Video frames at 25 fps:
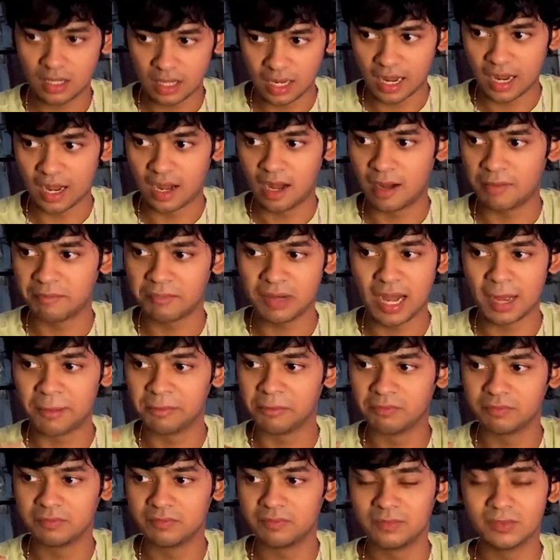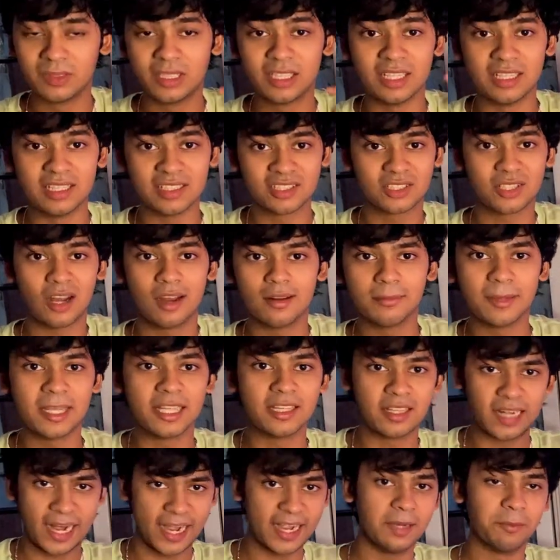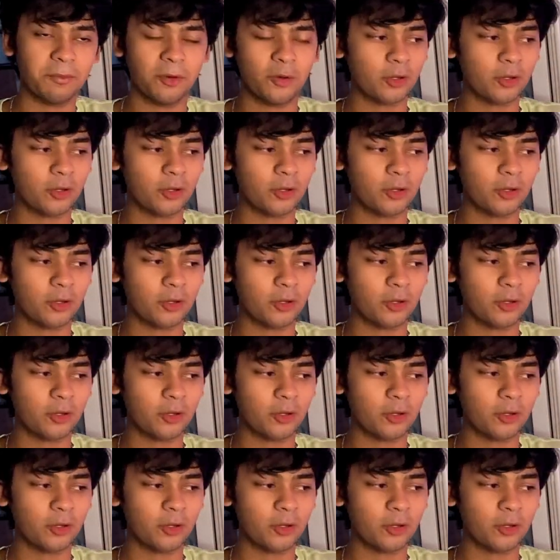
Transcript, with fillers: um, I'm gonna start my grind